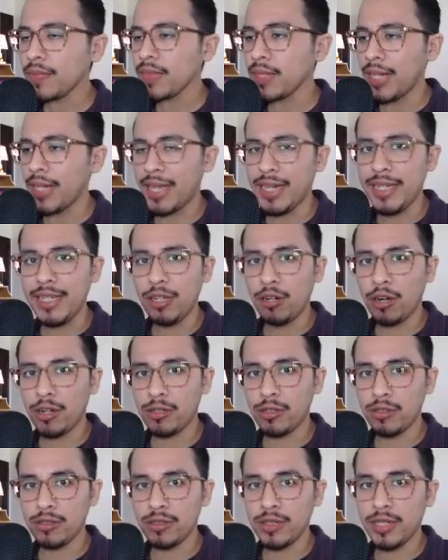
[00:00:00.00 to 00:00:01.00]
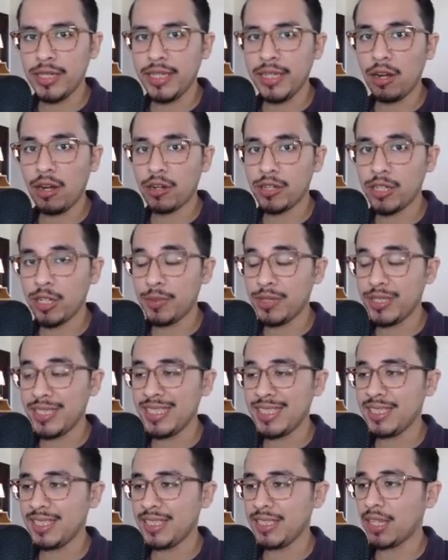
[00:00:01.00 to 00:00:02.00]
at E R W
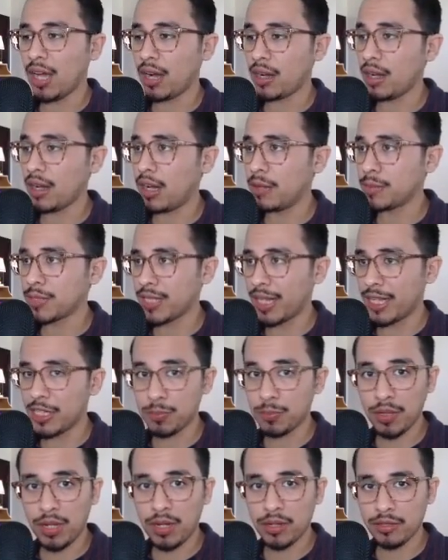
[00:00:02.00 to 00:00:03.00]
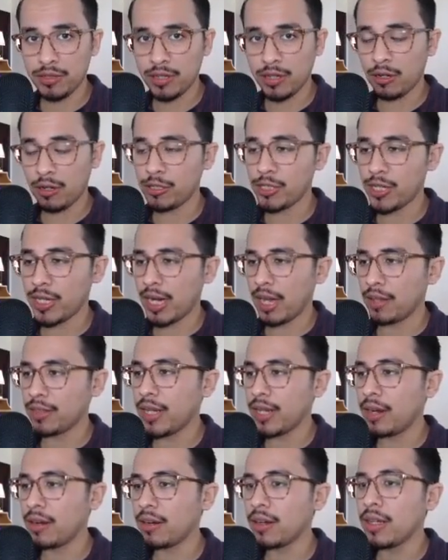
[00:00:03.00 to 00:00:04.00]
T C dot com slash blog. You can go check it out
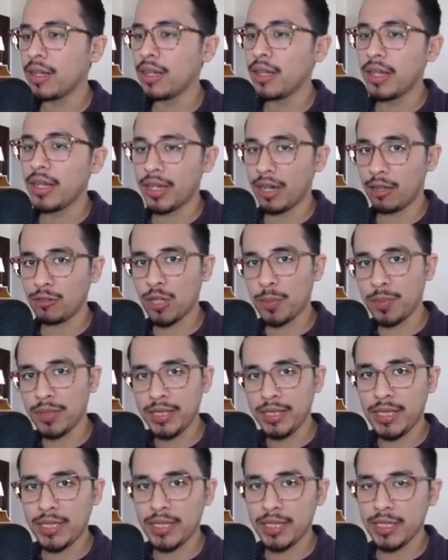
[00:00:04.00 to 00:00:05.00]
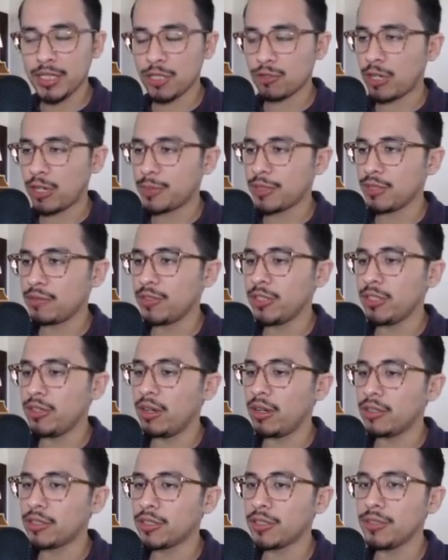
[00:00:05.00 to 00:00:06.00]
there, and I'll drop a link in the description for you
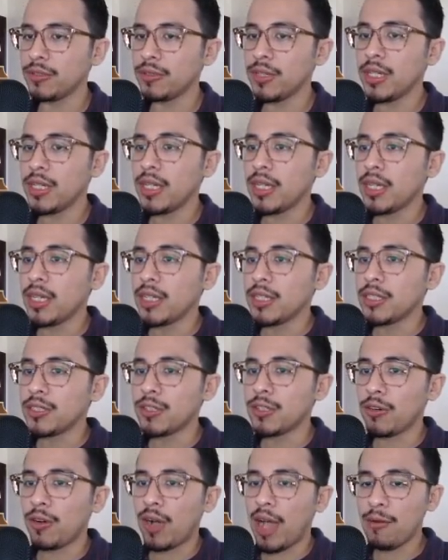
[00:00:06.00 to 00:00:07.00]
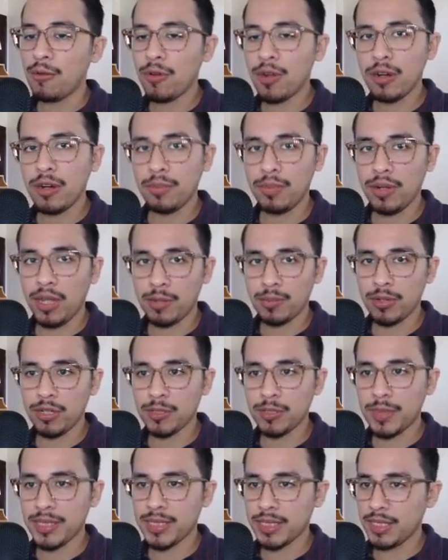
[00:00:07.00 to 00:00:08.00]
all too. So I wrote a blog
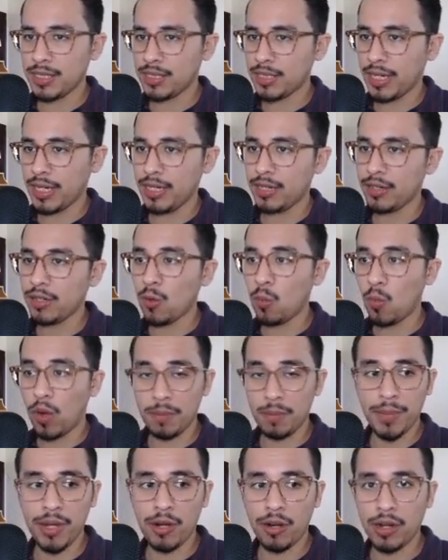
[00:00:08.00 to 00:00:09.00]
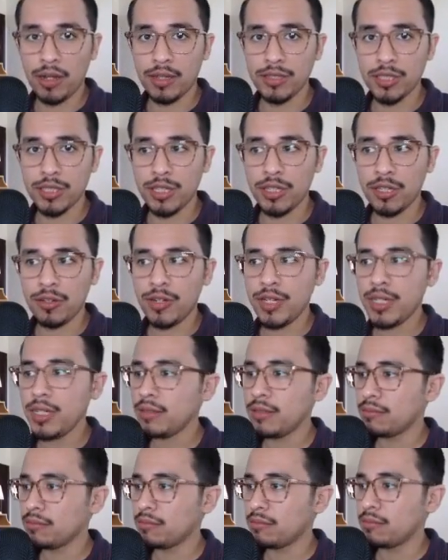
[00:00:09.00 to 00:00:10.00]
post basically saying, want better online security?
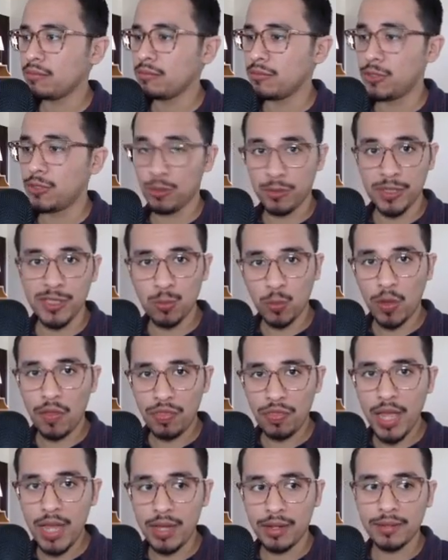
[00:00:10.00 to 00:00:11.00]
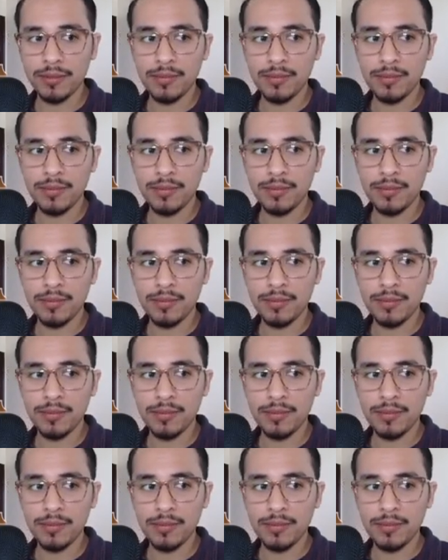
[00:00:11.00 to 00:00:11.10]
Do this one thing.